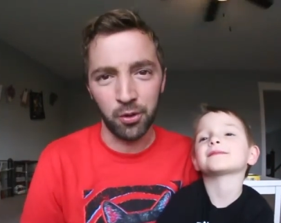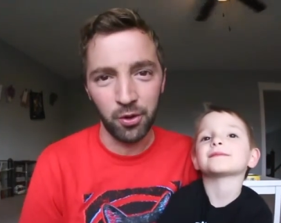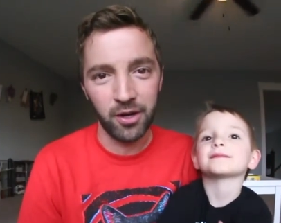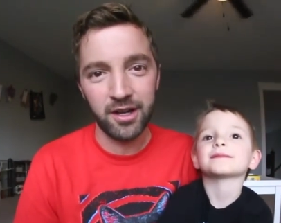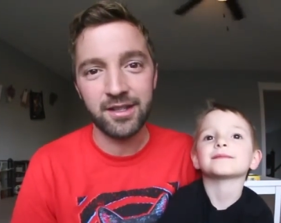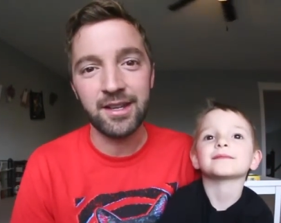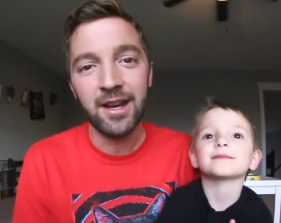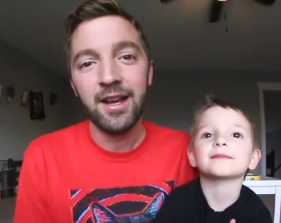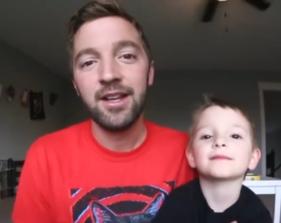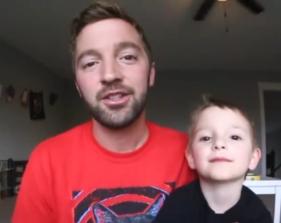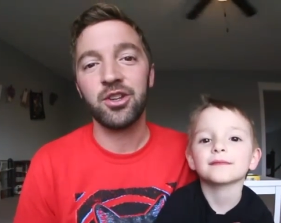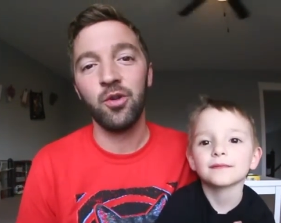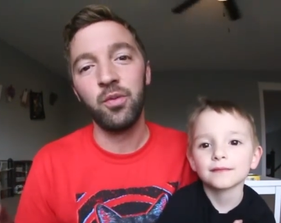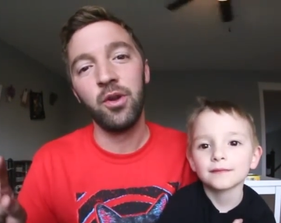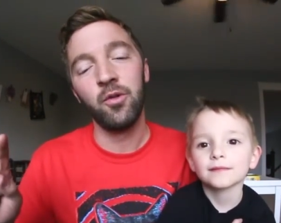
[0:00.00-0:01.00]
Speaker 1: toys,
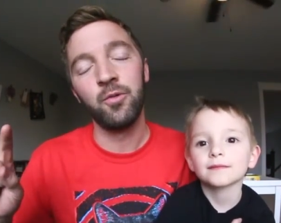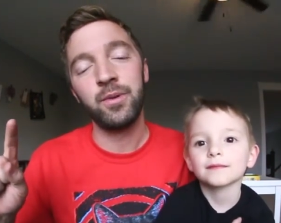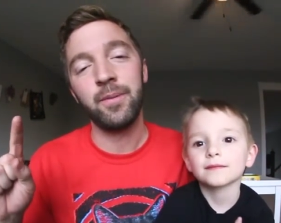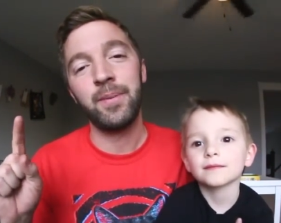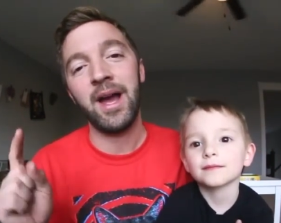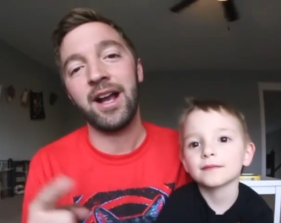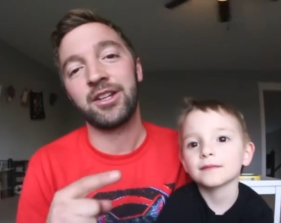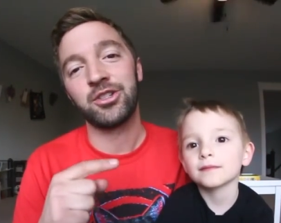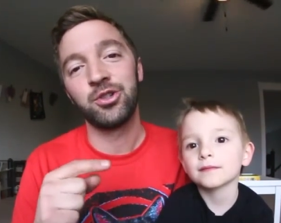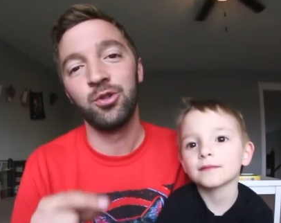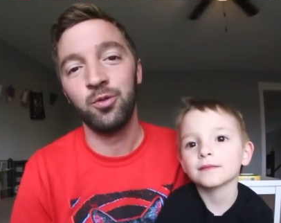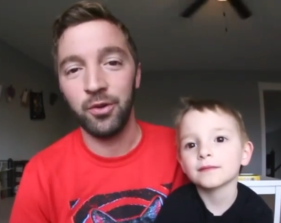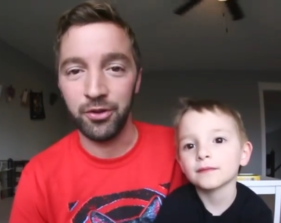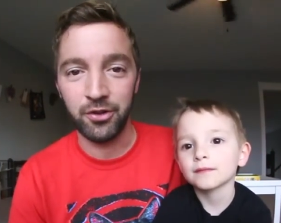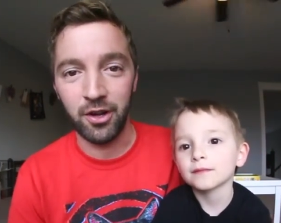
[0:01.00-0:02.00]
so we will be back
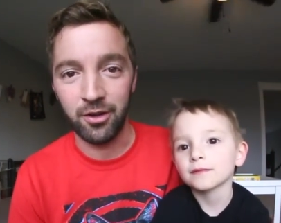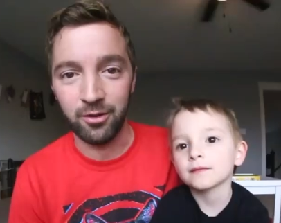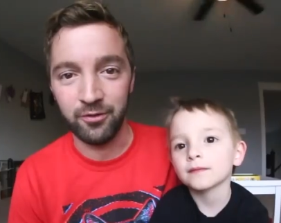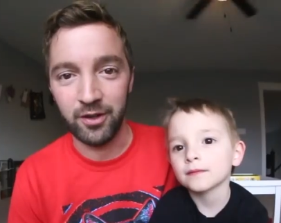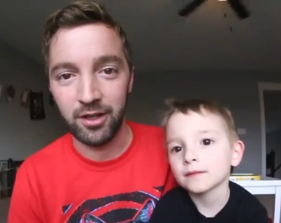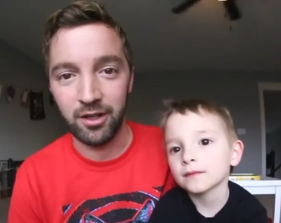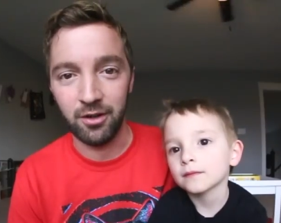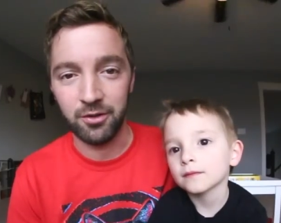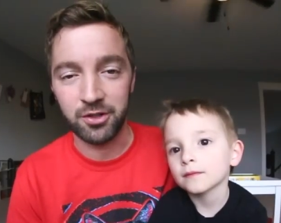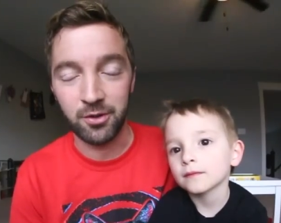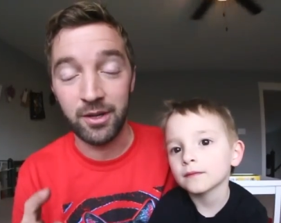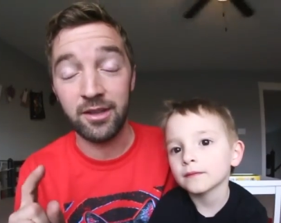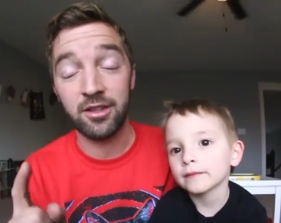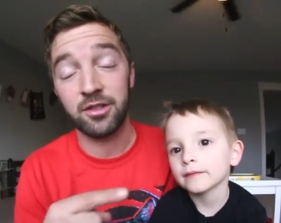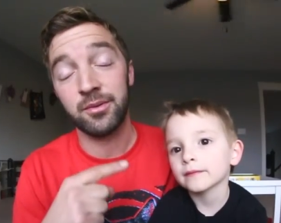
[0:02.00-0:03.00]
soon with another video.
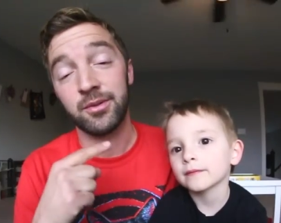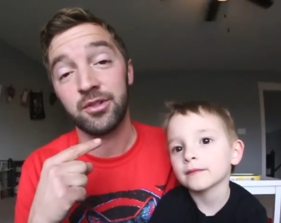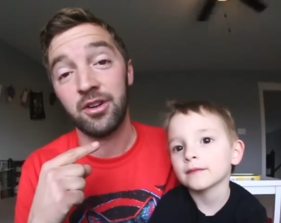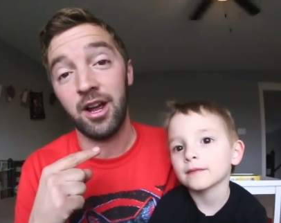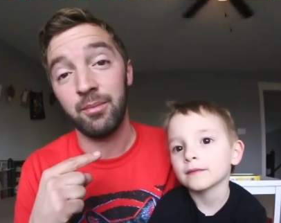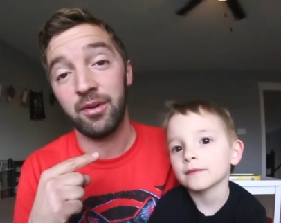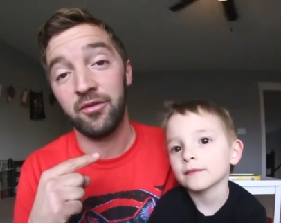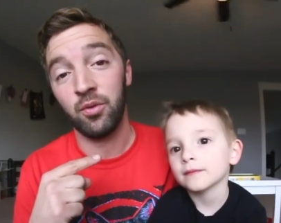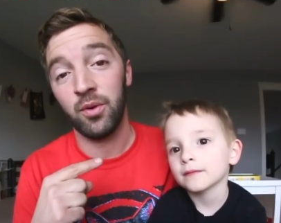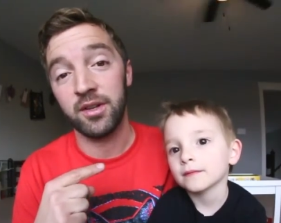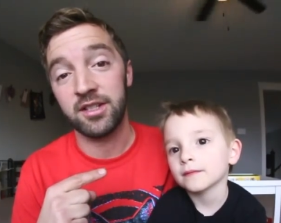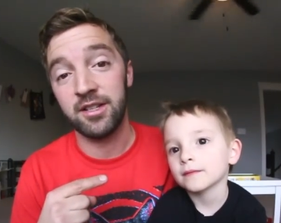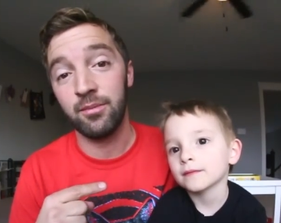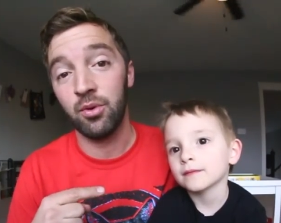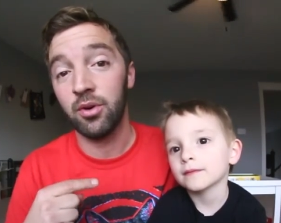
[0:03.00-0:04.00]
So hit the subscribe button if you
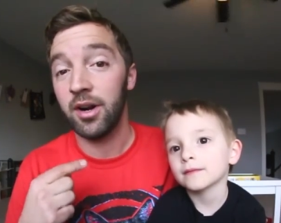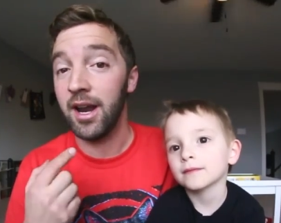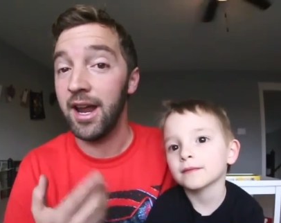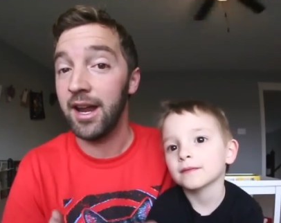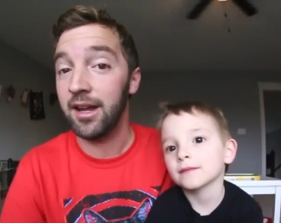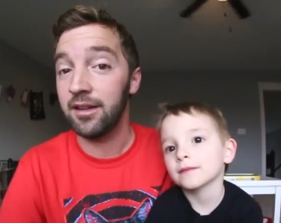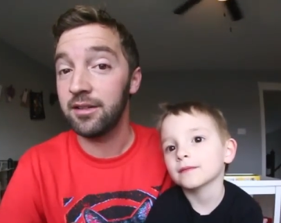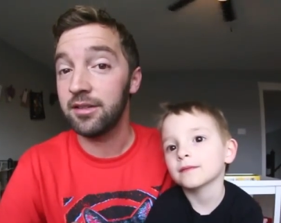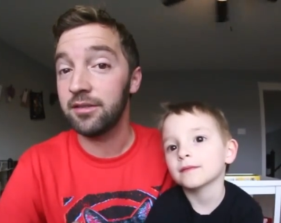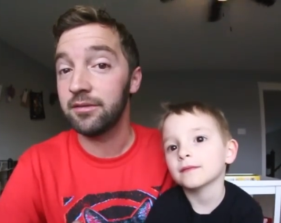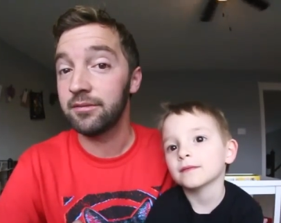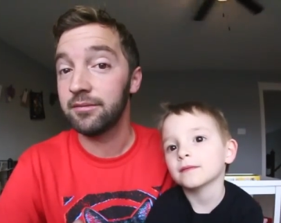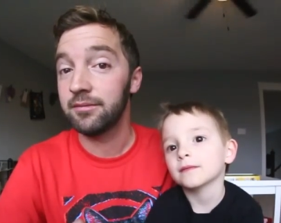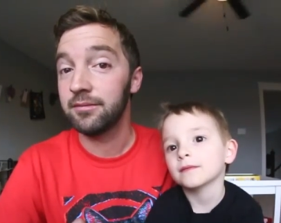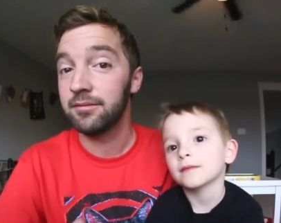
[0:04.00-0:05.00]
want to see more, and...
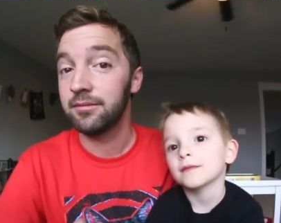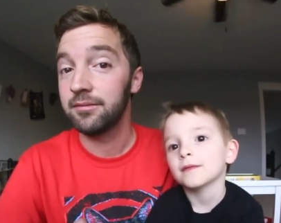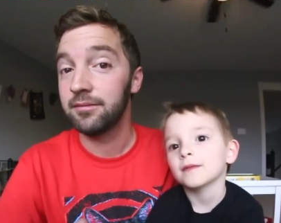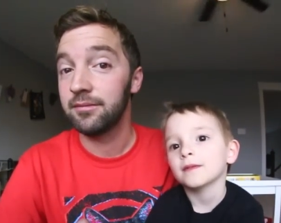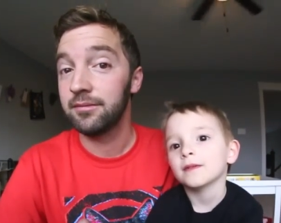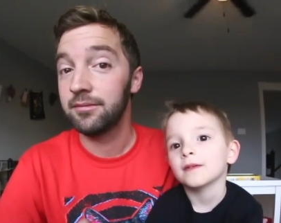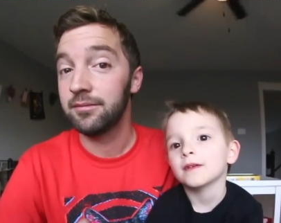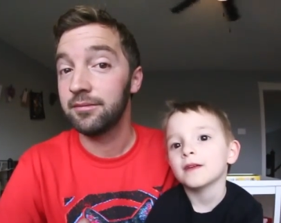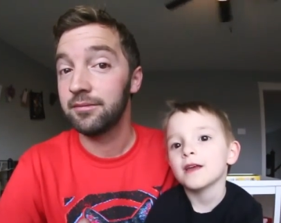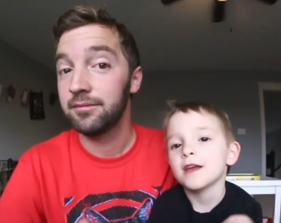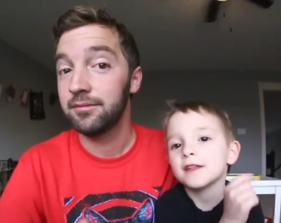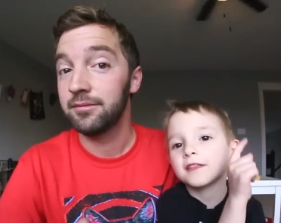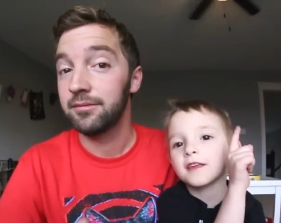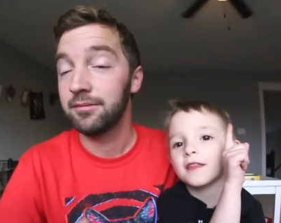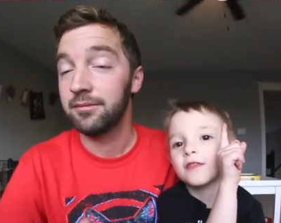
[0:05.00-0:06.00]

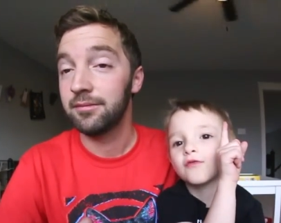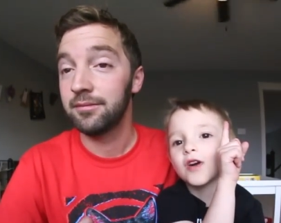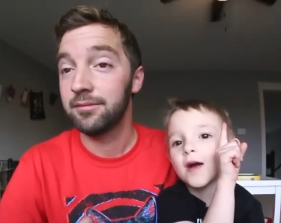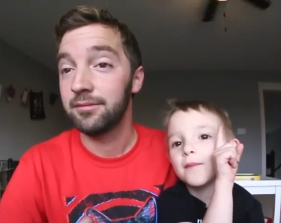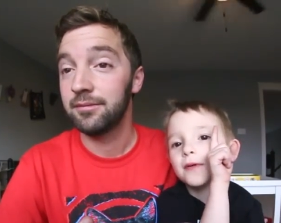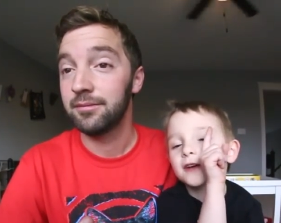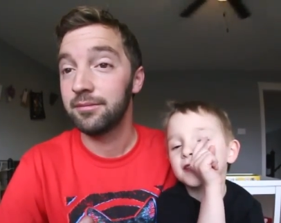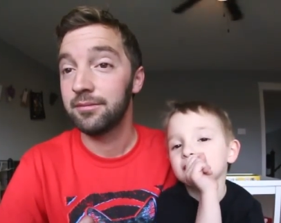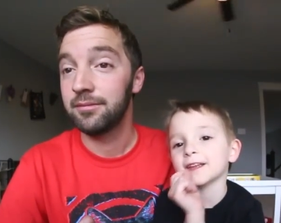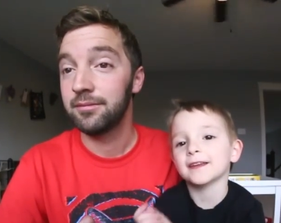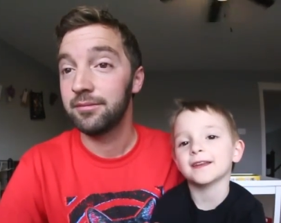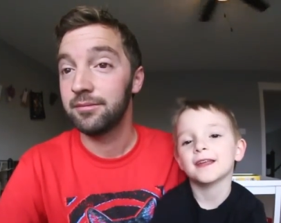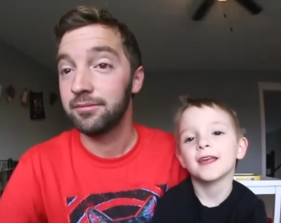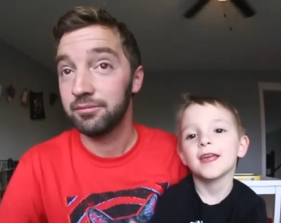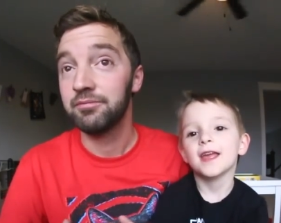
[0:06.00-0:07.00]
Speaker 2: the subscribe
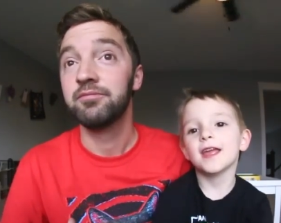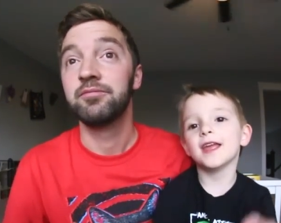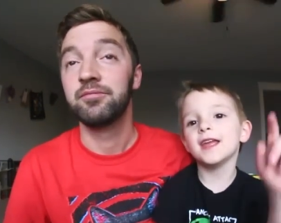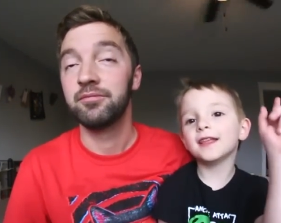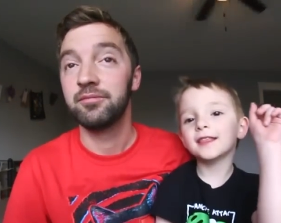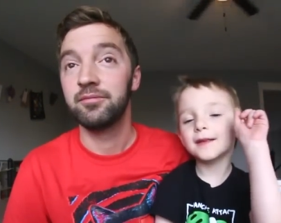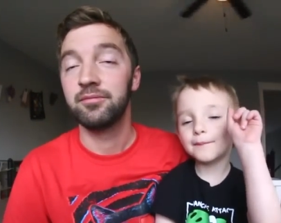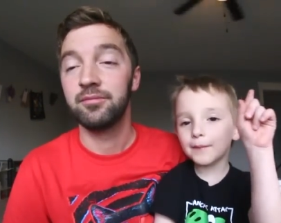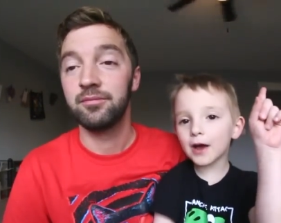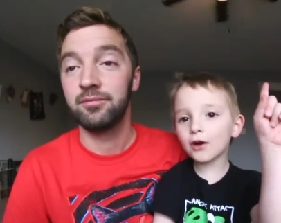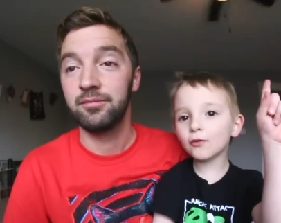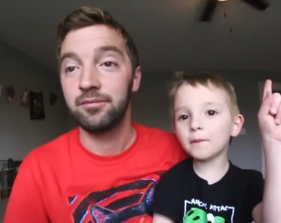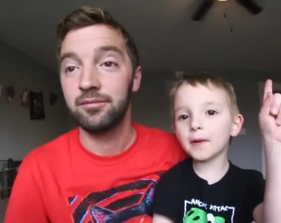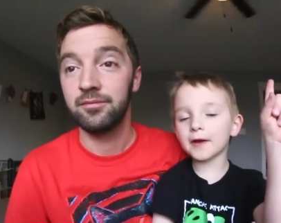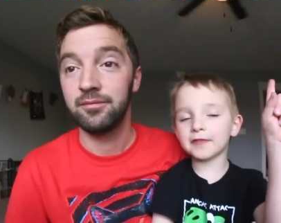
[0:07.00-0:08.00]
button, and the
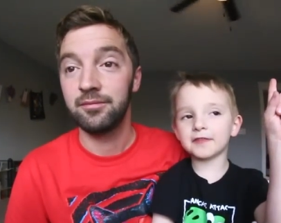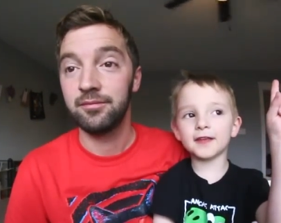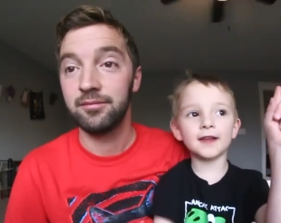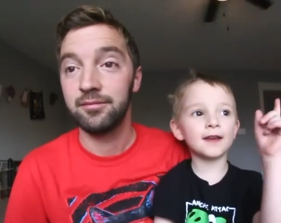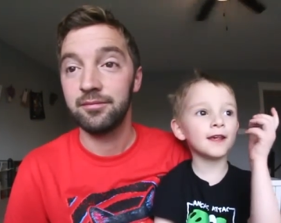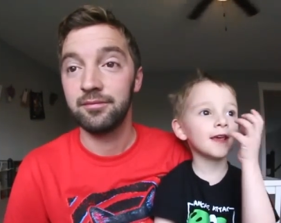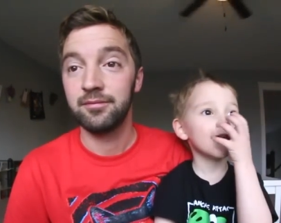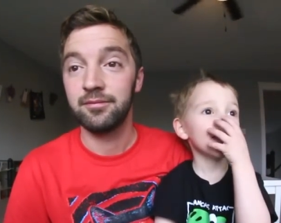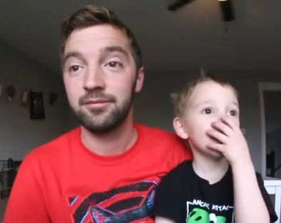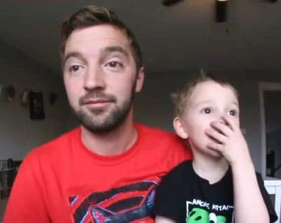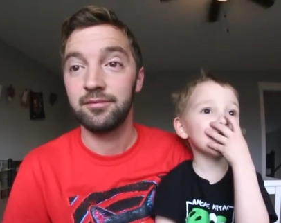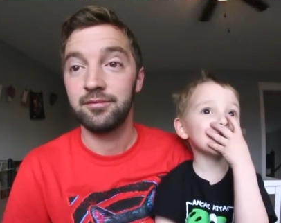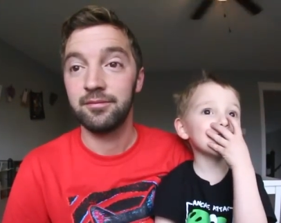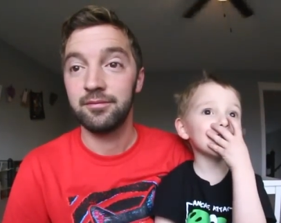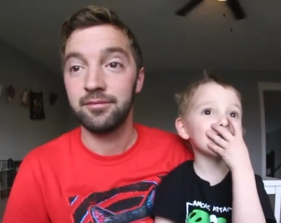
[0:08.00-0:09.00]
bell button, and